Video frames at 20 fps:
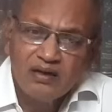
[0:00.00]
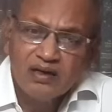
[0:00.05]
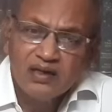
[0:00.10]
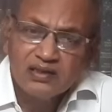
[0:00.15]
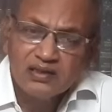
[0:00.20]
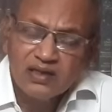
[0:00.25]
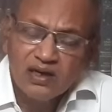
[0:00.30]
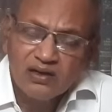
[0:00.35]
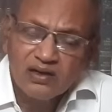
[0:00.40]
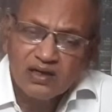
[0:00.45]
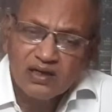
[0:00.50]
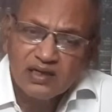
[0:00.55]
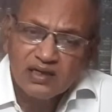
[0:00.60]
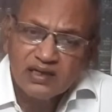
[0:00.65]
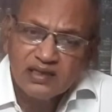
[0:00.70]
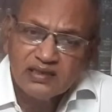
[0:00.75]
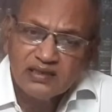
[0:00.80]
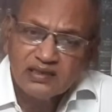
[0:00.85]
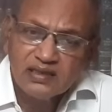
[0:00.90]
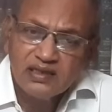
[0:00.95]

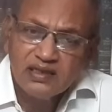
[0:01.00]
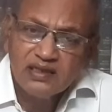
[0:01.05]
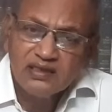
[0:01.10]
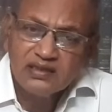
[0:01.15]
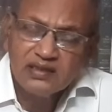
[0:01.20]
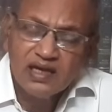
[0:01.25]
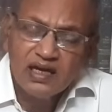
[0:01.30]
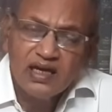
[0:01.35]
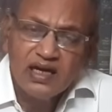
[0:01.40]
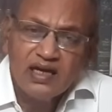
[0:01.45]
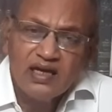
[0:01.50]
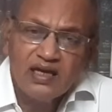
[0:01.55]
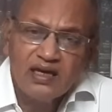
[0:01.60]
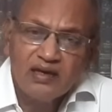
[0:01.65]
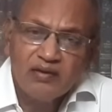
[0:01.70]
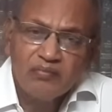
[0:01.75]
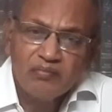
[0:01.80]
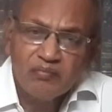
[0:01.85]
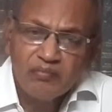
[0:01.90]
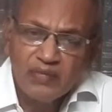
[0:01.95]
Socrates is a
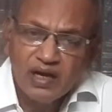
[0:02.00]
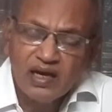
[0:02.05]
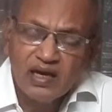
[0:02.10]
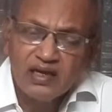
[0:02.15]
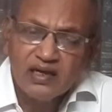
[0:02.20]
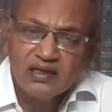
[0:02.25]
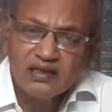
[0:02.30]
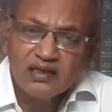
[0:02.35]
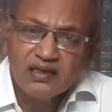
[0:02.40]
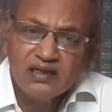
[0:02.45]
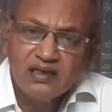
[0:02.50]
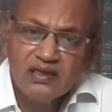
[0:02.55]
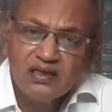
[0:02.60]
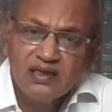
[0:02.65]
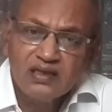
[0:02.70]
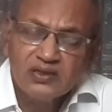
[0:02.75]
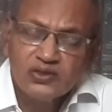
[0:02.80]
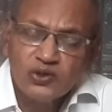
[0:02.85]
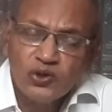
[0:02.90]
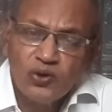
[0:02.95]
man,
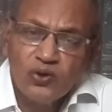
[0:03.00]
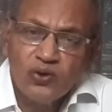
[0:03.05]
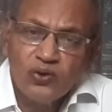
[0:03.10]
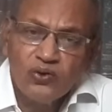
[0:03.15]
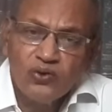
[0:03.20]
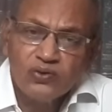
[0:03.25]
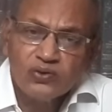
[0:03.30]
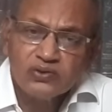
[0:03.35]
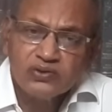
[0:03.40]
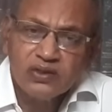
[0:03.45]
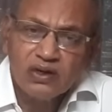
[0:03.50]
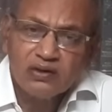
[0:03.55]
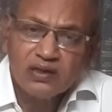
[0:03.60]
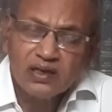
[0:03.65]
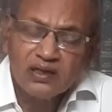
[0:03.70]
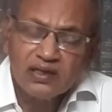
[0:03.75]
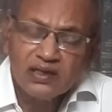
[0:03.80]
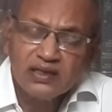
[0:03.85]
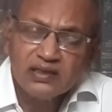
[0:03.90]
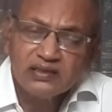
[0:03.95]
so
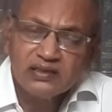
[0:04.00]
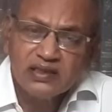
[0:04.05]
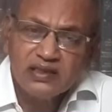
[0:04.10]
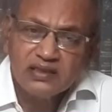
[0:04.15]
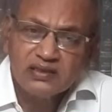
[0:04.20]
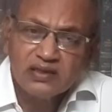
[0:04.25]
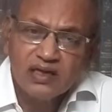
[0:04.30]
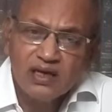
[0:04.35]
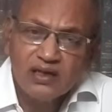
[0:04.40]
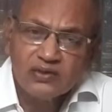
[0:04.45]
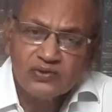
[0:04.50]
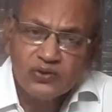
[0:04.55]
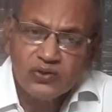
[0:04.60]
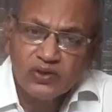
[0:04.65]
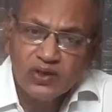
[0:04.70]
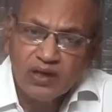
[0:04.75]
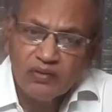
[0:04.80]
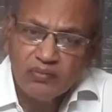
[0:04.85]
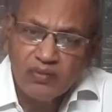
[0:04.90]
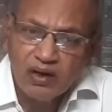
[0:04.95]
Socrates is also
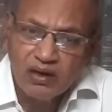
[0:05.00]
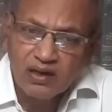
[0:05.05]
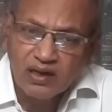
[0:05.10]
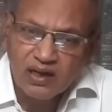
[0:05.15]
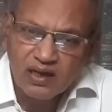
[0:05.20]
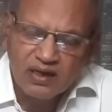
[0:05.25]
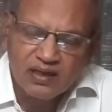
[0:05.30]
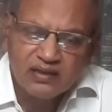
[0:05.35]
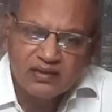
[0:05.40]
a mortal.